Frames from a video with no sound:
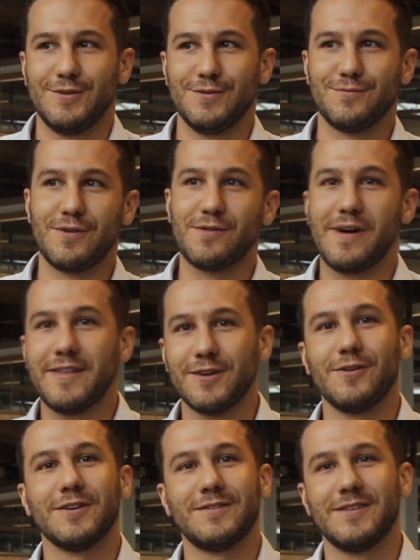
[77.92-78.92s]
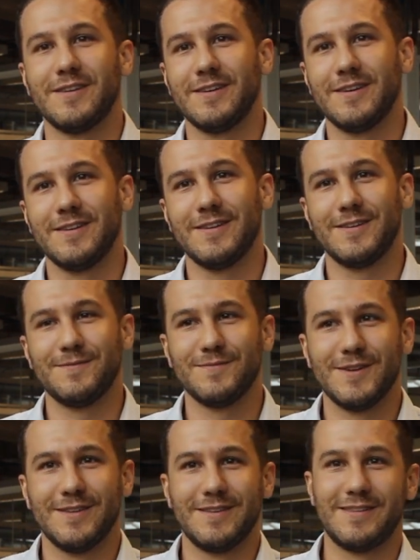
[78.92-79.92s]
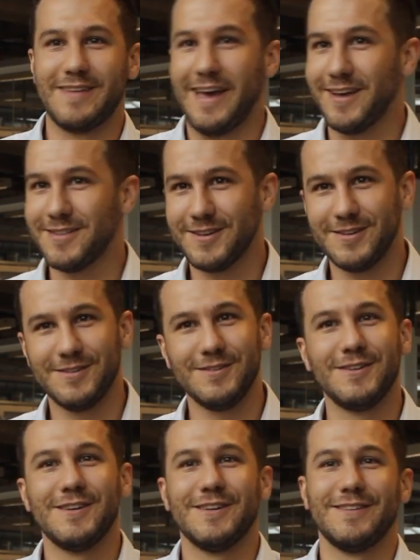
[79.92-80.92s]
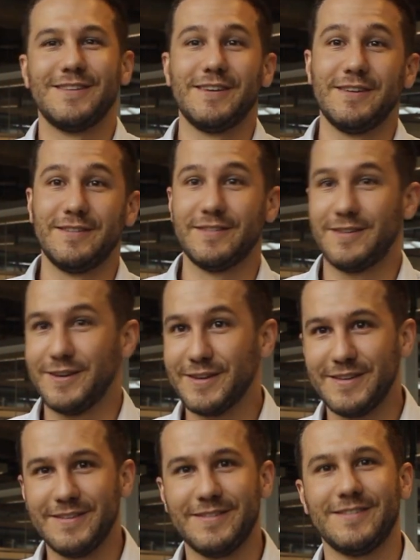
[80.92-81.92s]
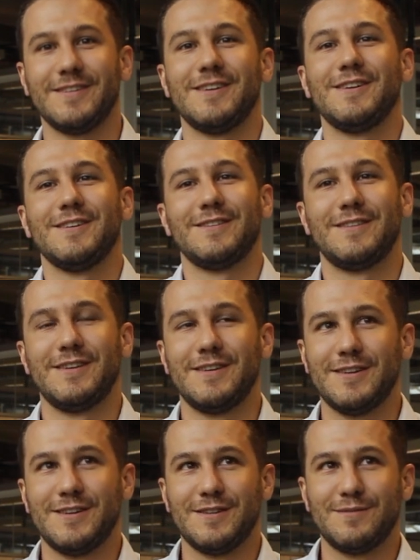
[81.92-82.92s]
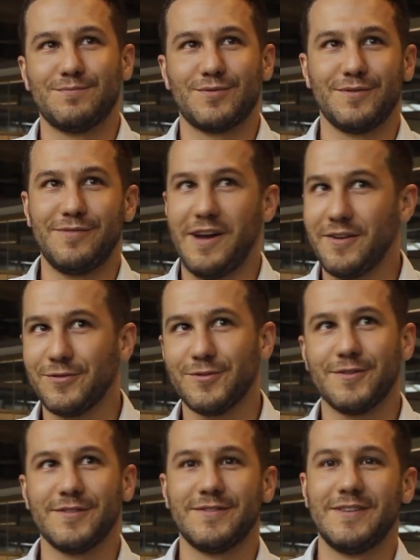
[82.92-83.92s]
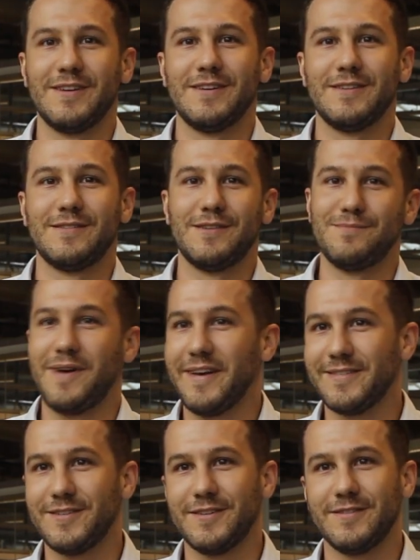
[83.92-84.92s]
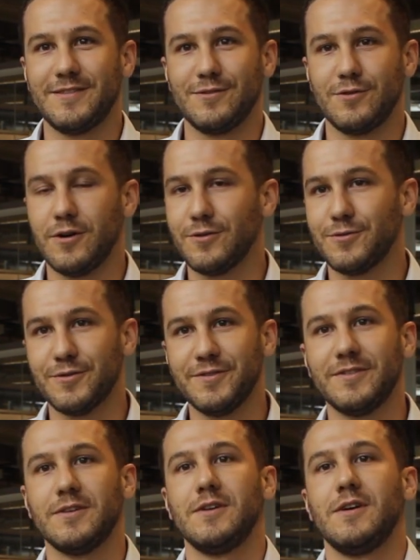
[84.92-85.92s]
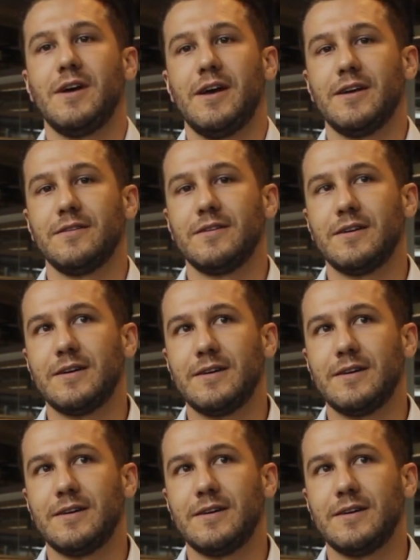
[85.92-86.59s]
you've already got the technique, the studies, the professors, the masters, the doctors, and